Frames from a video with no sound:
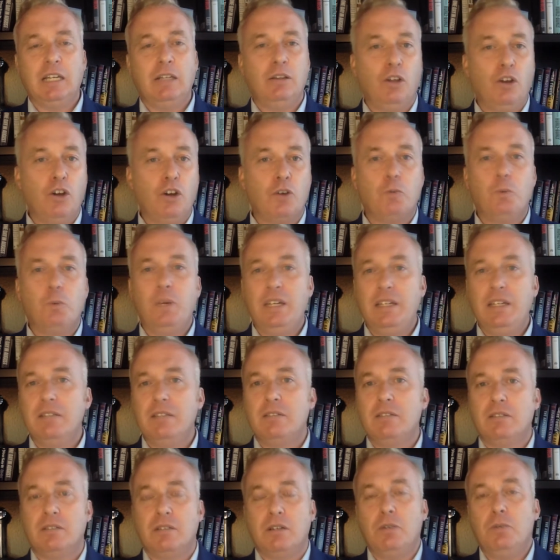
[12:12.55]
look, we
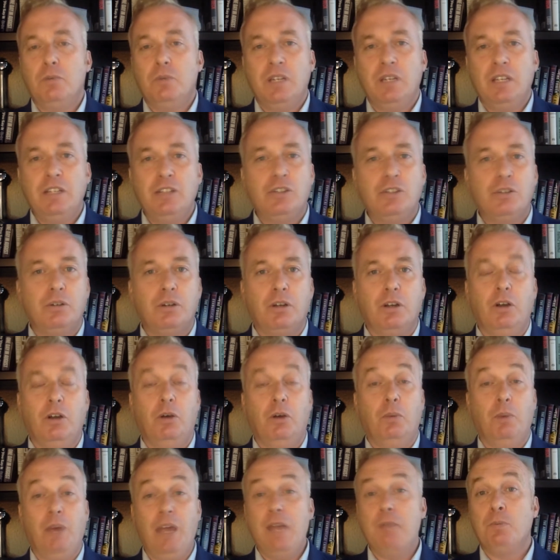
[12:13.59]
don't need you to go
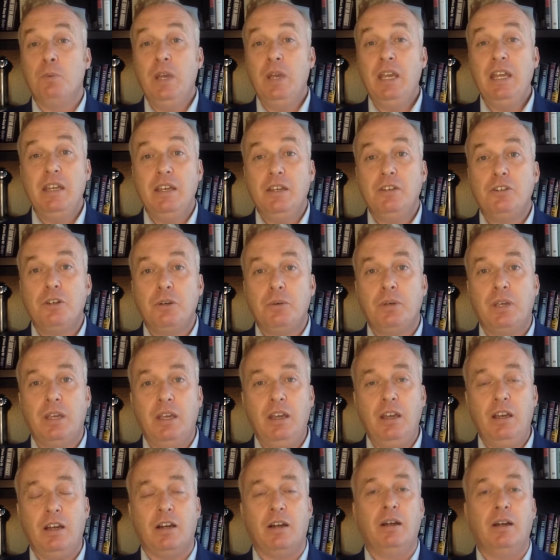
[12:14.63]
away. We need you
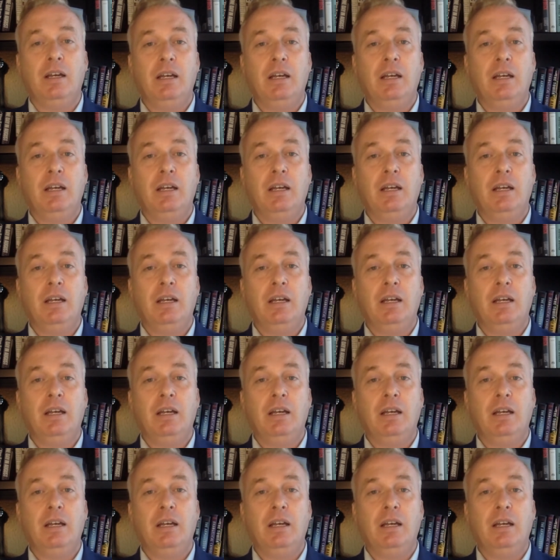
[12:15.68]
here.